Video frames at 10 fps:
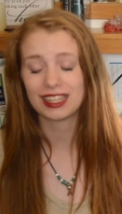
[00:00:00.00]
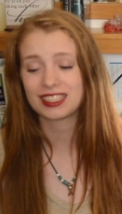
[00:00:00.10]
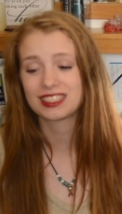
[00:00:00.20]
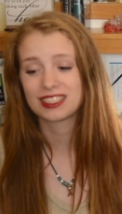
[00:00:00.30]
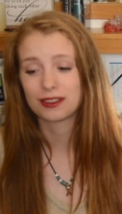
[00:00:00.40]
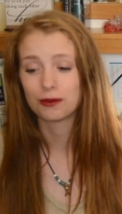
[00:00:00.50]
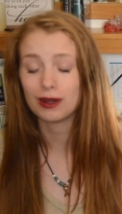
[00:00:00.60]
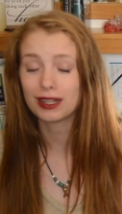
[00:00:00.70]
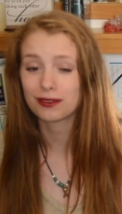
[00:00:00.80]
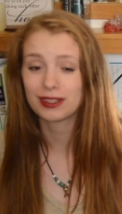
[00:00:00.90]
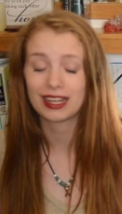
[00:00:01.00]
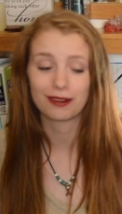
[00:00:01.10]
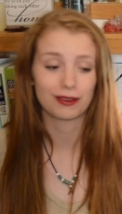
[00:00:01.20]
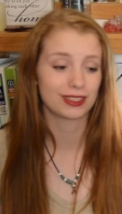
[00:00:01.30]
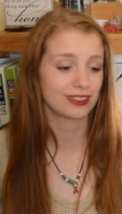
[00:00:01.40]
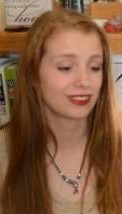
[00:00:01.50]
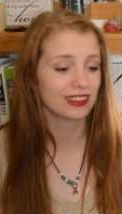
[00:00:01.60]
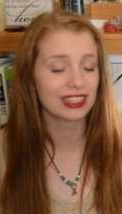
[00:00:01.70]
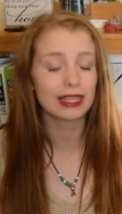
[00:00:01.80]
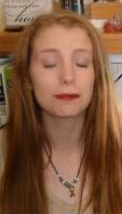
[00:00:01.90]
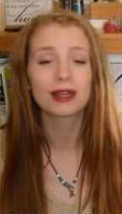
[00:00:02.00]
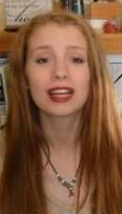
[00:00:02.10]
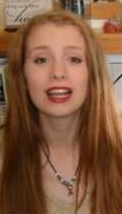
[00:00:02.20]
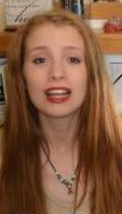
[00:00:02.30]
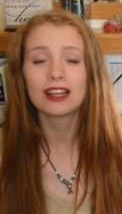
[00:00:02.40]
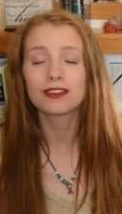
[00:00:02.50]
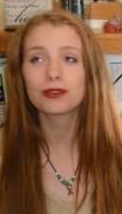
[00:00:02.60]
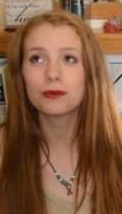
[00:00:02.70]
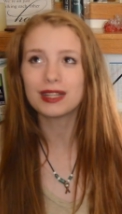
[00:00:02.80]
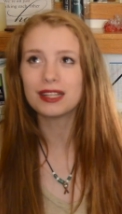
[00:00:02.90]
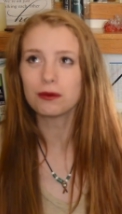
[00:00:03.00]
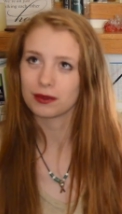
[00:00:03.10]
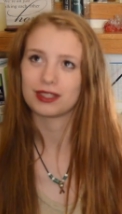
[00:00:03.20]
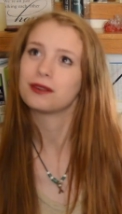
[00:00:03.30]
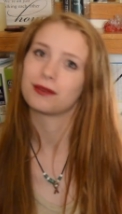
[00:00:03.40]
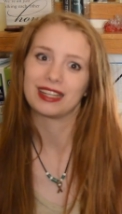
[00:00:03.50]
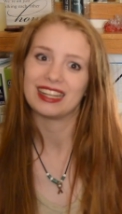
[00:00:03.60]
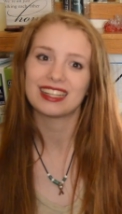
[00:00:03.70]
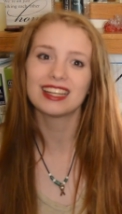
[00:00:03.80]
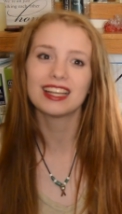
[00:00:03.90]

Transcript: I just didn't want to read. I wanted to sleep. So we didn't really read.